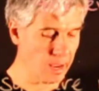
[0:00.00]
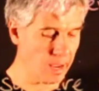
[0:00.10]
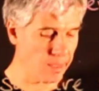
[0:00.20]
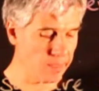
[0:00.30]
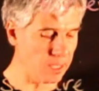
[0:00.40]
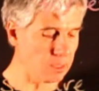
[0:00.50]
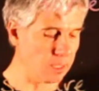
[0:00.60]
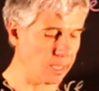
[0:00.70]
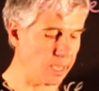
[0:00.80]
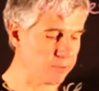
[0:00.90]
and
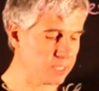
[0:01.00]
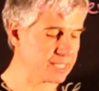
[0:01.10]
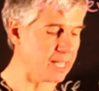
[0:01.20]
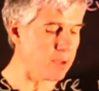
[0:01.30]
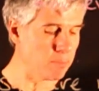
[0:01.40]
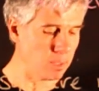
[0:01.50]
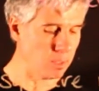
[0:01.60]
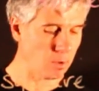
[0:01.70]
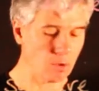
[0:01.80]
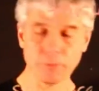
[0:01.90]
then have a sum
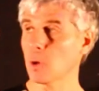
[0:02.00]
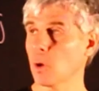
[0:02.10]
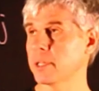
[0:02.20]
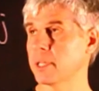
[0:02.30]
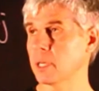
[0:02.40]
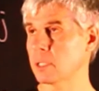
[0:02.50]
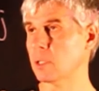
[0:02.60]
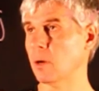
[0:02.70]
of products